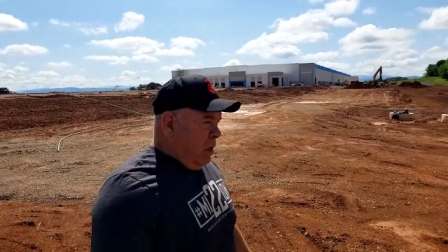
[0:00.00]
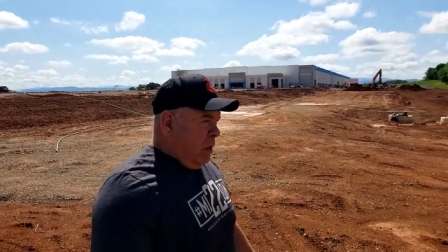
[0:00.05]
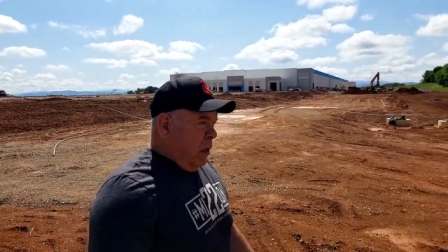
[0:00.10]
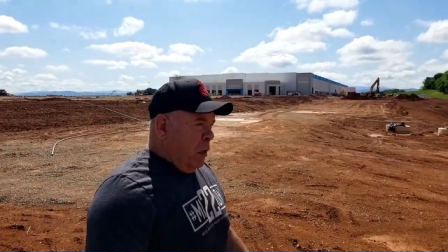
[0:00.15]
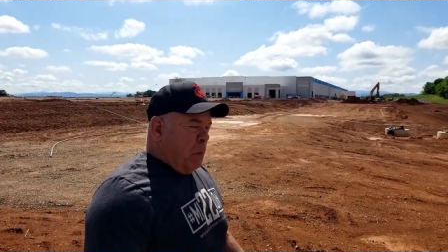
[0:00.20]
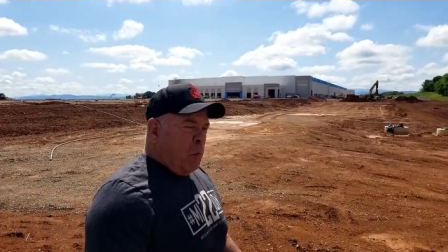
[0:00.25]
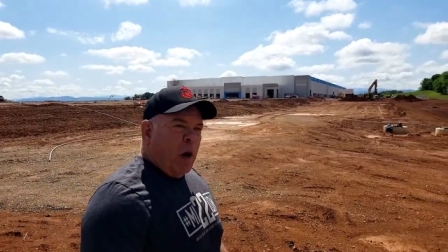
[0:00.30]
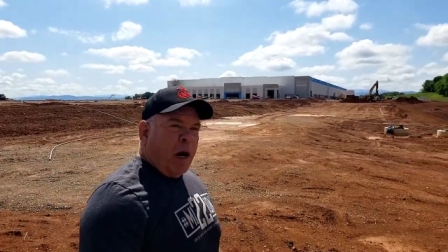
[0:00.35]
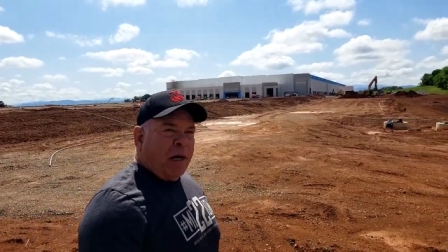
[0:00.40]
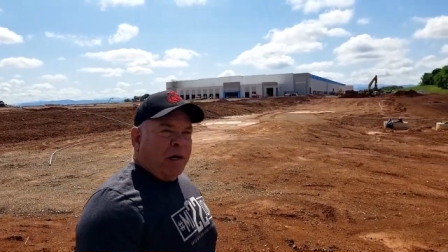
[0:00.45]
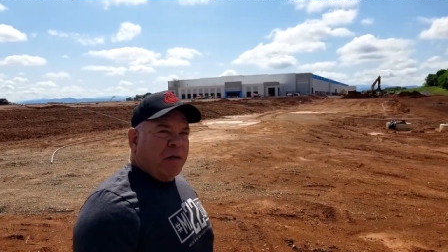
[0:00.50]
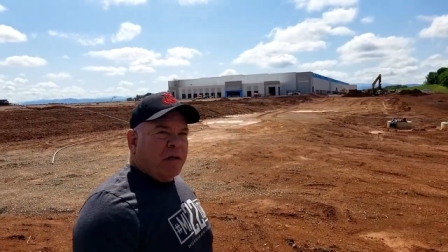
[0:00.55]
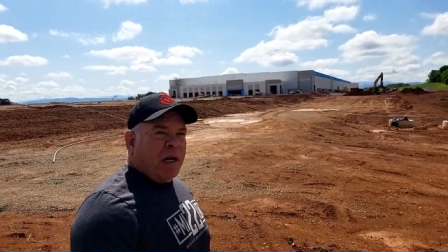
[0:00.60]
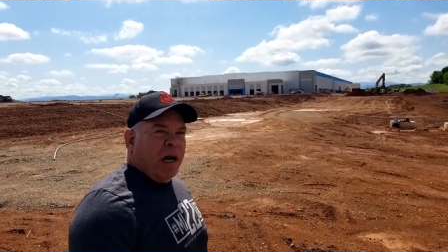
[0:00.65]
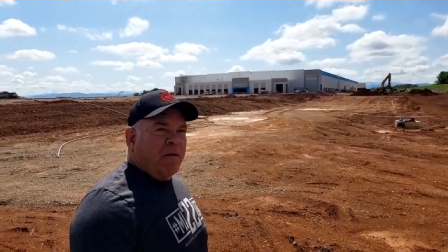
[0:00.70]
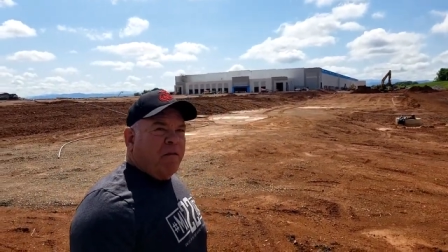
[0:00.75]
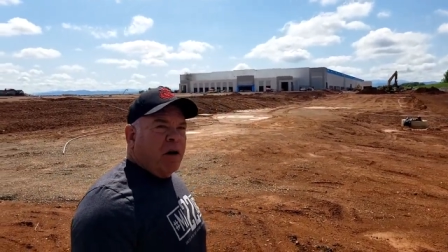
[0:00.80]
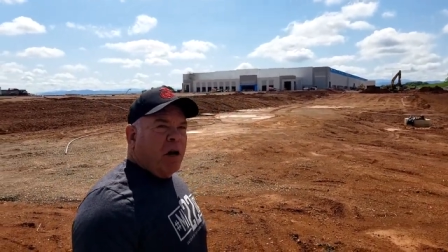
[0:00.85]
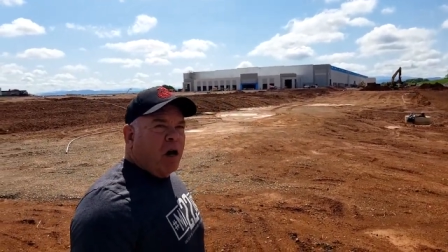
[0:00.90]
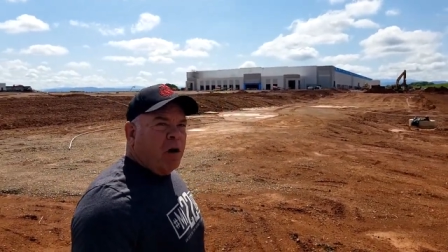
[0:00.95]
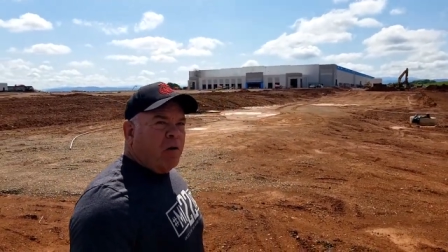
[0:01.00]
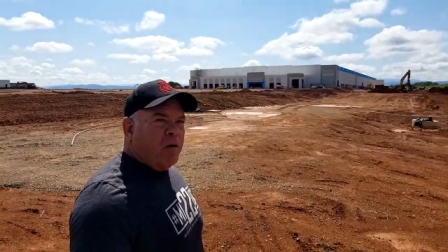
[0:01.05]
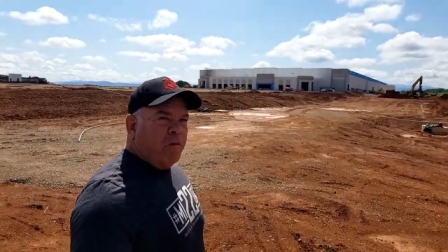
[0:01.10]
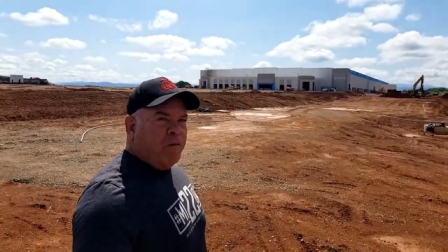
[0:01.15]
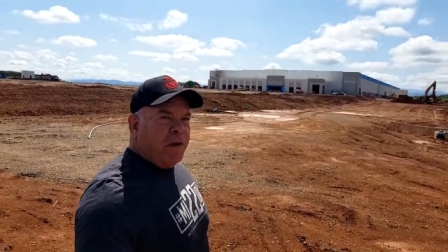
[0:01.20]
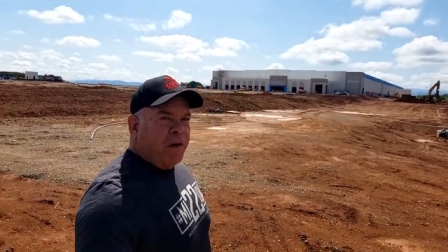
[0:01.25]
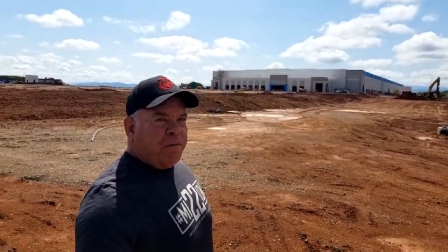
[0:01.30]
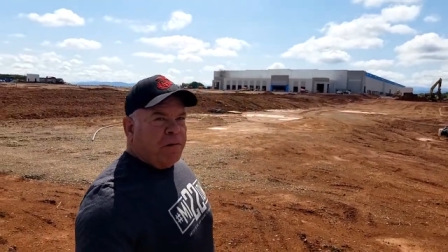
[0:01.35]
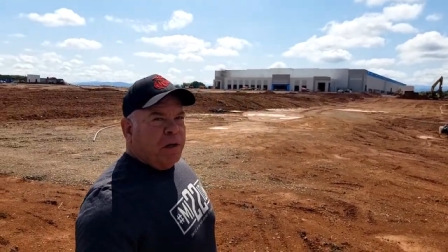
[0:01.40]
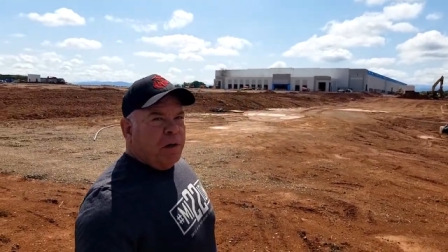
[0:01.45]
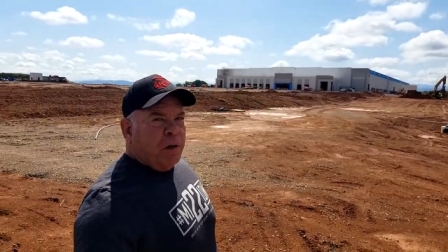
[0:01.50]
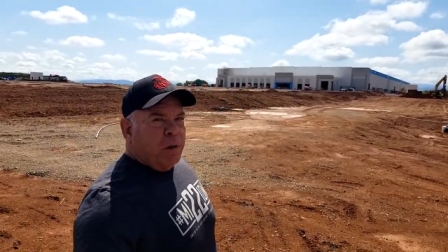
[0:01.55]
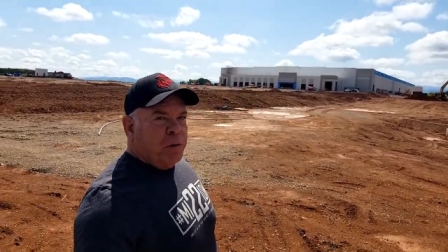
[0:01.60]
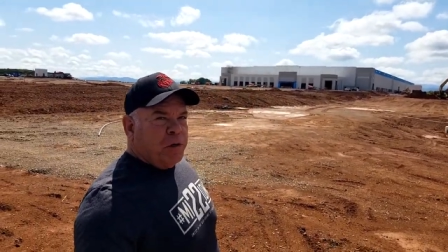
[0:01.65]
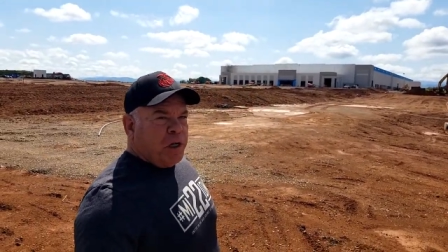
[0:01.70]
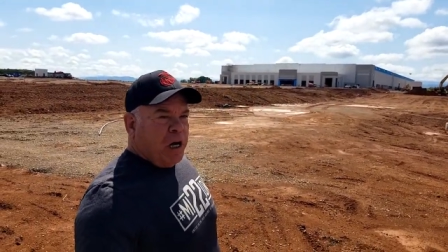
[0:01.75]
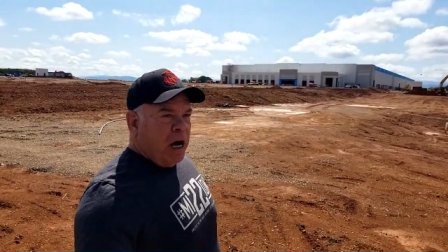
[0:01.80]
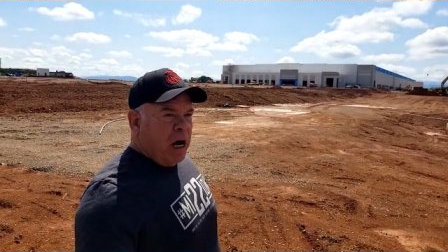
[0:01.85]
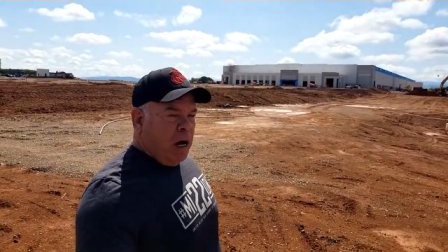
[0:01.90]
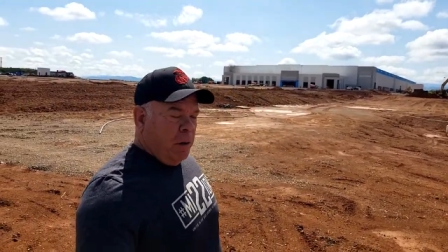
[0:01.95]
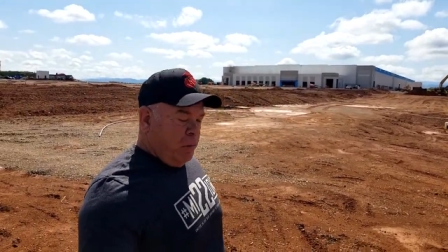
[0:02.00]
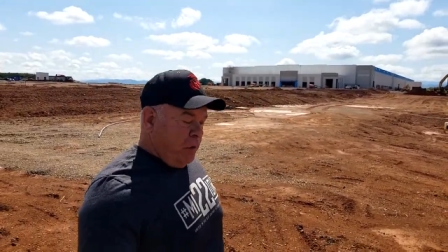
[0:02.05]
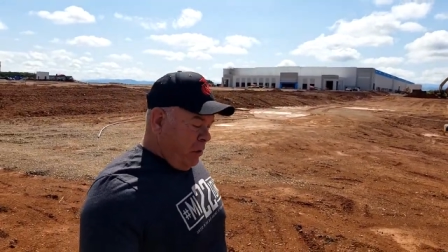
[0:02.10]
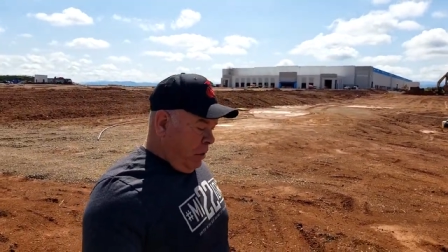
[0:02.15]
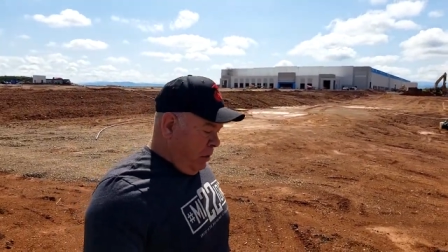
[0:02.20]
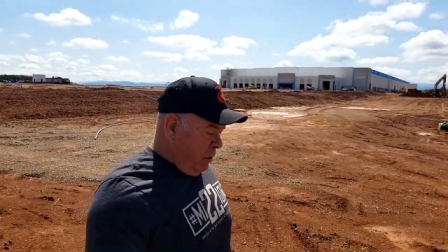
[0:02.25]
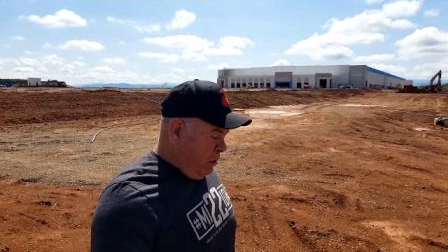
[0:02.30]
you're bringing 750 new jobs